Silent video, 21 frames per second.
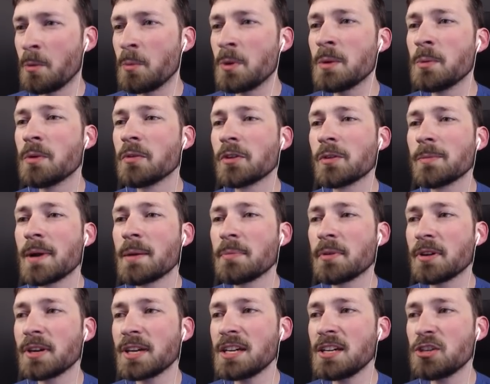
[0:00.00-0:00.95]
We will
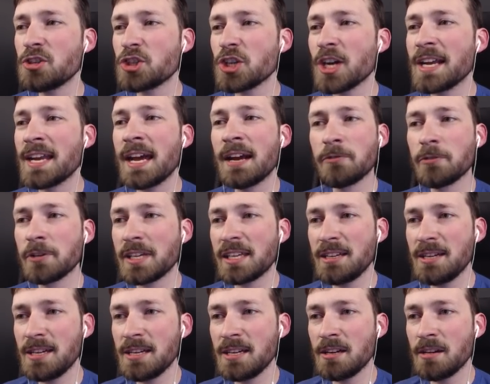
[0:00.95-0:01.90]
remember each and every
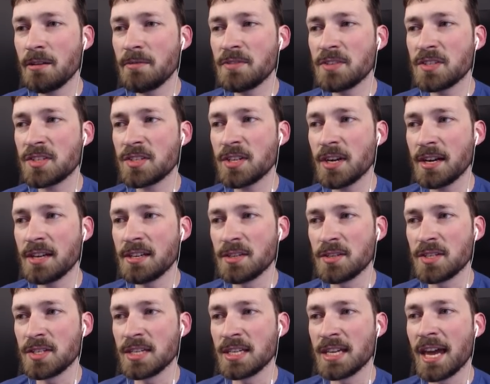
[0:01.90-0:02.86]
king of this
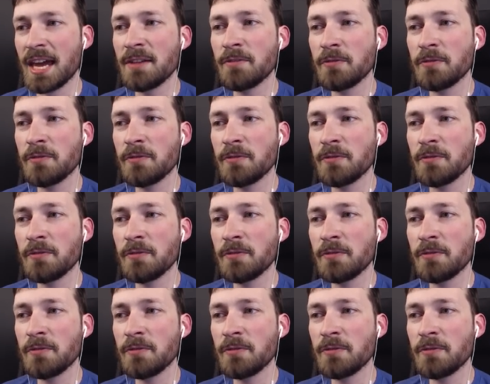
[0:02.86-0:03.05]
dynasty,